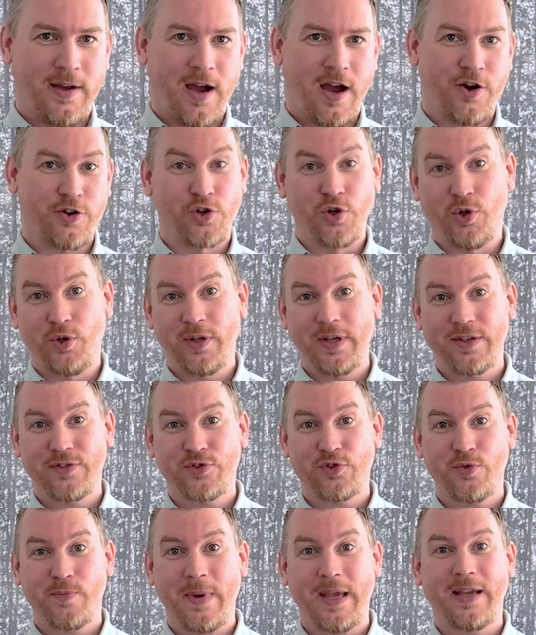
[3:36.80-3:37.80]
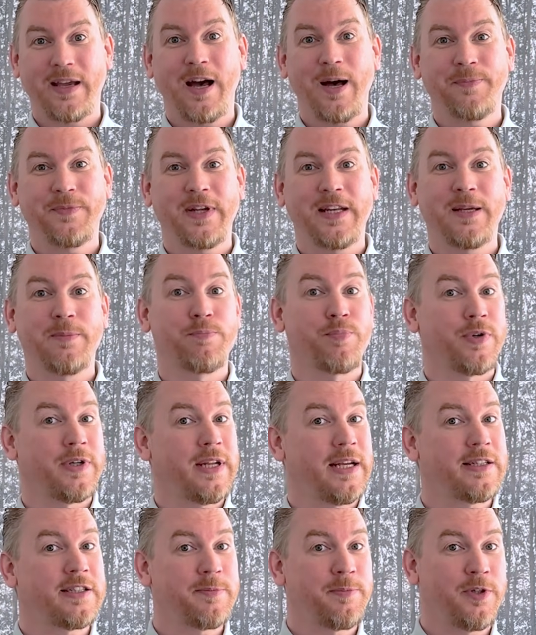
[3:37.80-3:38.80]
Our goal is to make updating
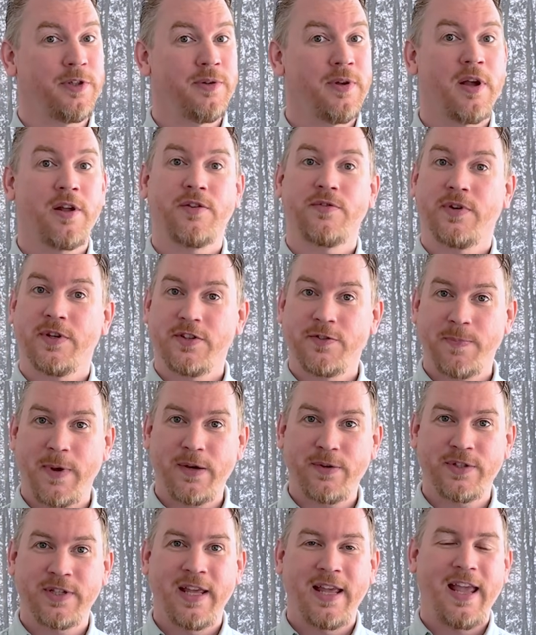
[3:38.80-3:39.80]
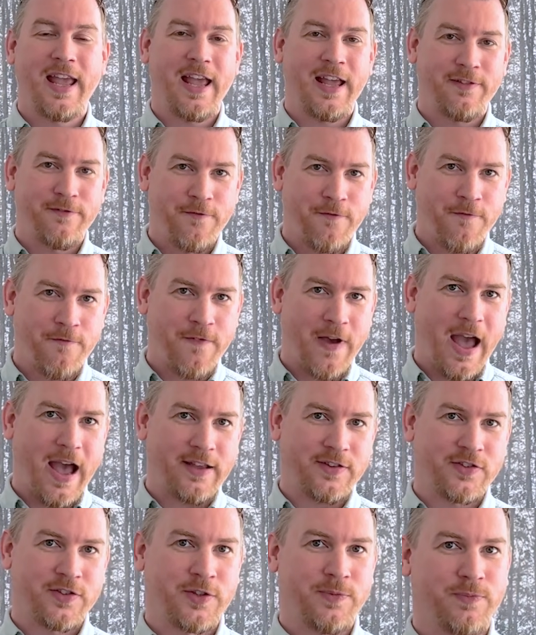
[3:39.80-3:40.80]
predictable, transparent, and
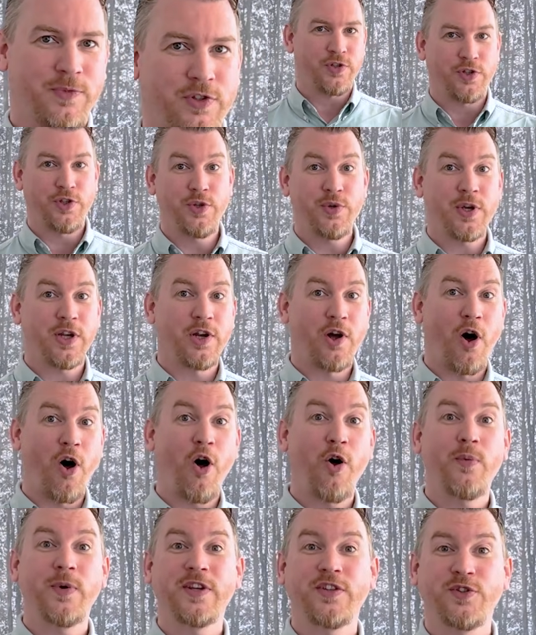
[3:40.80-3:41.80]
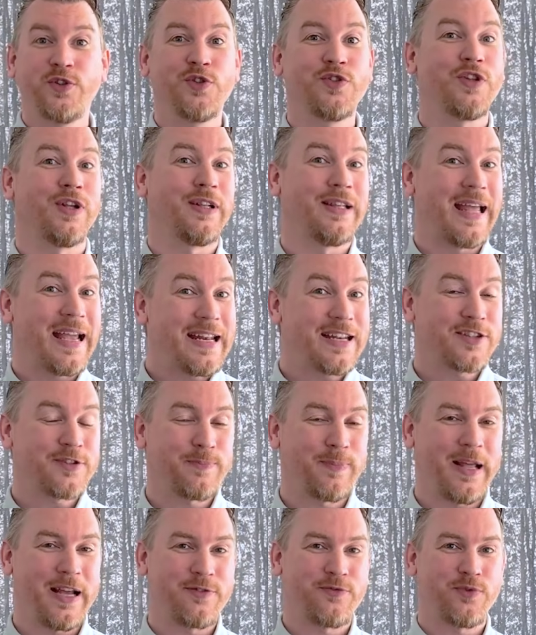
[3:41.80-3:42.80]
fast, so you can always use the
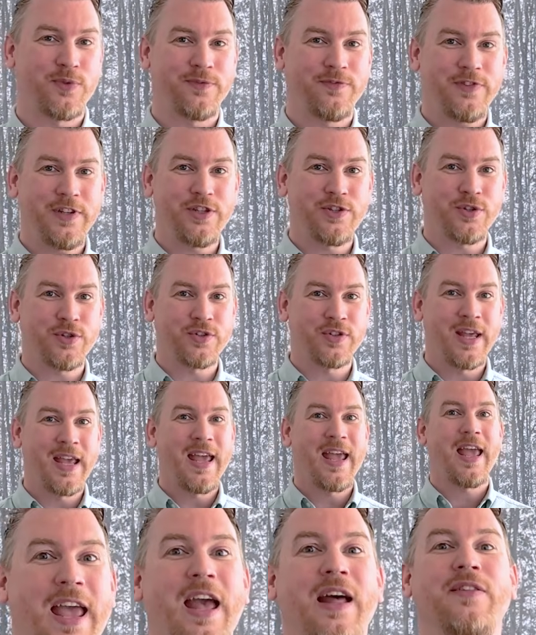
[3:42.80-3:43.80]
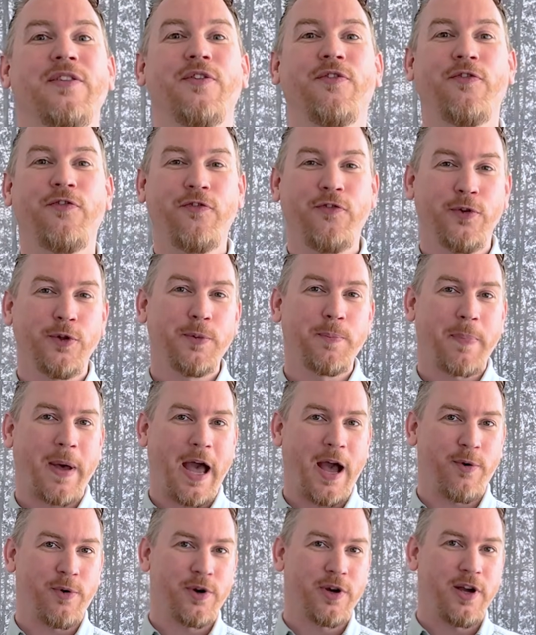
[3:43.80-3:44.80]
latest platform features and the full
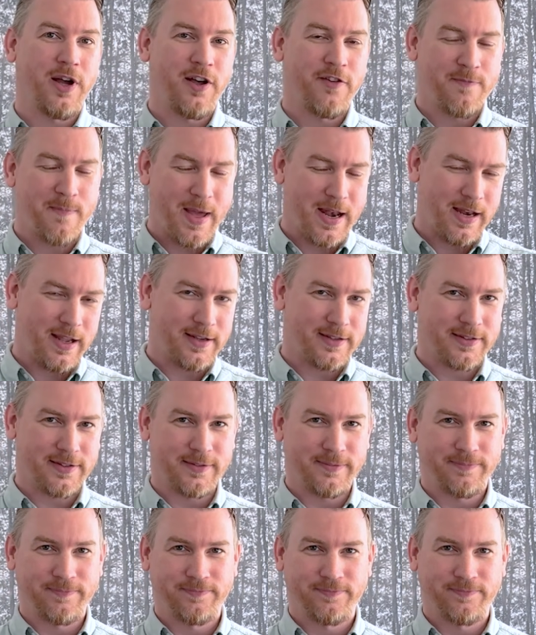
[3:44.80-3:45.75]
power of Mendix.